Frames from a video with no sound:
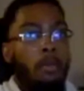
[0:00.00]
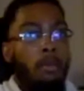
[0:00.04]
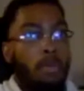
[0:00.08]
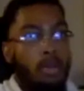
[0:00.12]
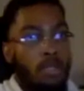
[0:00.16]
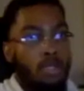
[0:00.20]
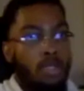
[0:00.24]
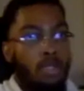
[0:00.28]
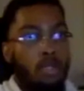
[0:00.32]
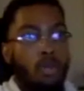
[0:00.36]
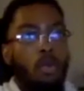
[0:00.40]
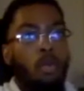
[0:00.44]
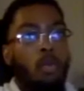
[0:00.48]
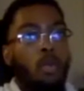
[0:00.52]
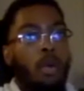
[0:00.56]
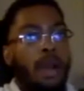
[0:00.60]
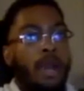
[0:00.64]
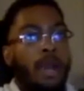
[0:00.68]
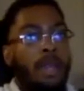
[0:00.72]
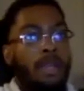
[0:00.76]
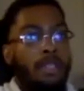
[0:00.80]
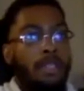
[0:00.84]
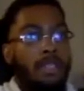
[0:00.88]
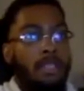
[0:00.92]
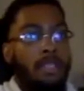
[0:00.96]
but school
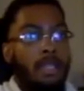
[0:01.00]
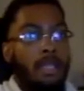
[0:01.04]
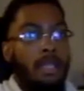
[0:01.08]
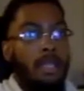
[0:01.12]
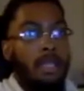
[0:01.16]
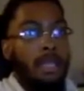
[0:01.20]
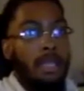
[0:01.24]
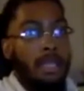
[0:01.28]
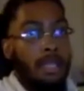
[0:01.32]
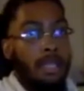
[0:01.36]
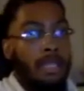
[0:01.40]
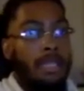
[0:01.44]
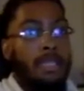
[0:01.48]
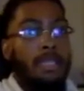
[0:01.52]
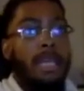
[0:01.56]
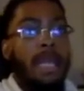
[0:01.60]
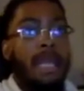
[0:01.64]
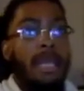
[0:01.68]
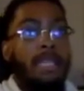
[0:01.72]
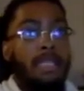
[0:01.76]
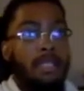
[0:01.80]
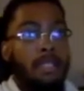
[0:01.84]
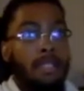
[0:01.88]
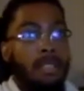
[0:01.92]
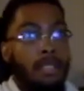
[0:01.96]
wise, this
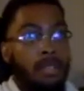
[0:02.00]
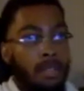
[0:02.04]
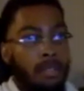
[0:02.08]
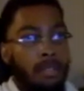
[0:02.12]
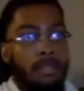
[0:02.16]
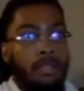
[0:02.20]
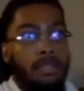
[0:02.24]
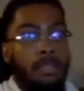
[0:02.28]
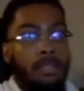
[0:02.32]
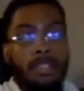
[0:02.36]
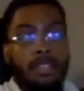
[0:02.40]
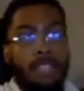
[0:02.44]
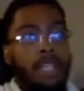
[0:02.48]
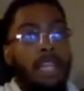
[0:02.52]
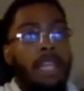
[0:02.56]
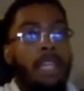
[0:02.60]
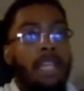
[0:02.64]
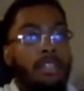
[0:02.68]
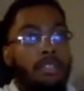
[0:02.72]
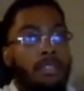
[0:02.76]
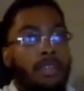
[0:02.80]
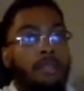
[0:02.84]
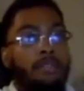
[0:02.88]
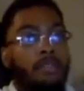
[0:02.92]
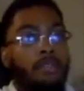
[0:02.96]
has to
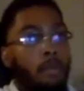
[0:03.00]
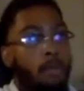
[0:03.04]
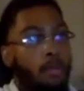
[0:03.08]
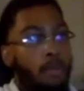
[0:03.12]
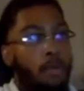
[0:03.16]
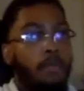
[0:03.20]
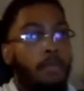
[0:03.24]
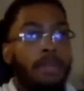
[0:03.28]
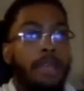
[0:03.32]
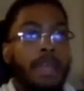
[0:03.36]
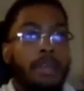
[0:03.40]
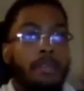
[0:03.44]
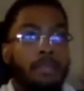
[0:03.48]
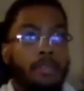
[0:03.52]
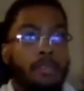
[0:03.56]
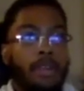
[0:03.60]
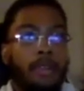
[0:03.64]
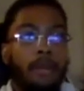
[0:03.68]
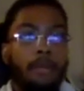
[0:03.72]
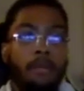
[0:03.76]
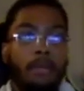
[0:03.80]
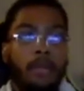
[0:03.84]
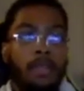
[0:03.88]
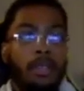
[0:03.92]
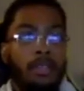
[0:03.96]
change. You have to improve that
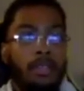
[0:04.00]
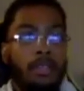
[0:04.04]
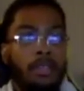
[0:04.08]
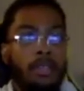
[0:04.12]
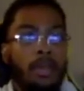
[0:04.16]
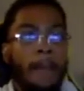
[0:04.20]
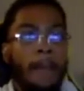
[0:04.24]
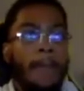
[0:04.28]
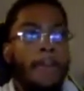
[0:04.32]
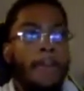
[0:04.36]
grade, because